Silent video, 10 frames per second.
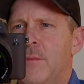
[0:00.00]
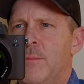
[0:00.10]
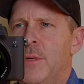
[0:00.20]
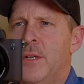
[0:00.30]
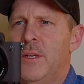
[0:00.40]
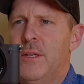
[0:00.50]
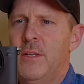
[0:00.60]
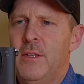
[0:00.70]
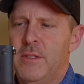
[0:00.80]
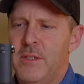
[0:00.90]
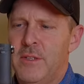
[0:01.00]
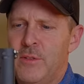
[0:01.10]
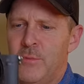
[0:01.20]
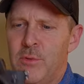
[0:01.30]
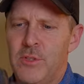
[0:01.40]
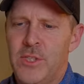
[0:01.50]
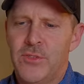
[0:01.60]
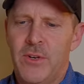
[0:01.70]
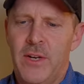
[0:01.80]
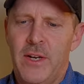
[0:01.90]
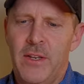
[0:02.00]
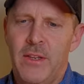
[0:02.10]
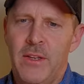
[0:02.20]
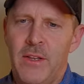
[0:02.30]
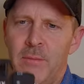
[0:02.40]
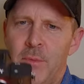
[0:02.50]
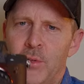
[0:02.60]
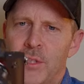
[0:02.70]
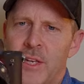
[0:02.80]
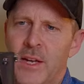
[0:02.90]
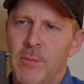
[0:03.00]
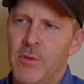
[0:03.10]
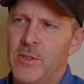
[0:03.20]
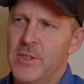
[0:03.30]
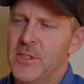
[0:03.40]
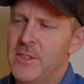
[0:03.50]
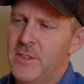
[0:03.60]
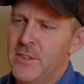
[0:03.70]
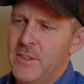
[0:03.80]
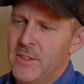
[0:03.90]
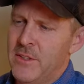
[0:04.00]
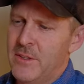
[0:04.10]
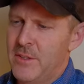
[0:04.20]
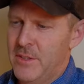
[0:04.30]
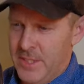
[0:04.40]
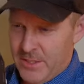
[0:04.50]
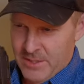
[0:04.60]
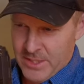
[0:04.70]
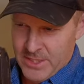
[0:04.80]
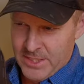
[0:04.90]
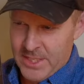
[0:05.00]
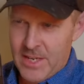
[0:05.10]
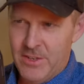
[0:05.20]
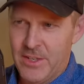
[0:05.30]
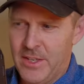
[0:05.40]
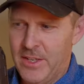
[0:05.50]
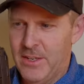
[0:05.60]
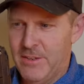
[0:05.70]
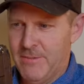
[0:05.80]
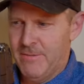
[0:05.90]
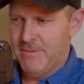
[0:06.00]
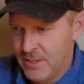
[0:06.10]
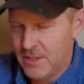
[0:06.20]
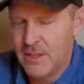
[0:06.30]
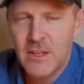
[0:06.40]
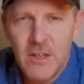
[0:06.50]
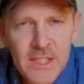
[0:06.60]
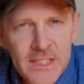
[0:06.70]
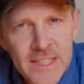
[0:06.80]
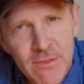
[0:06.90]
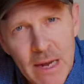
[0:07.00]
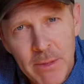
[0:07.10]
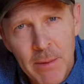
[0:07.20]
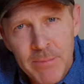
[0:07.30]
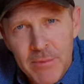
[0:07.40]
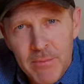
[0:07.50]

but it's a little more strain than most cameras. See, just like that, you can hit. All right, so let's wrap up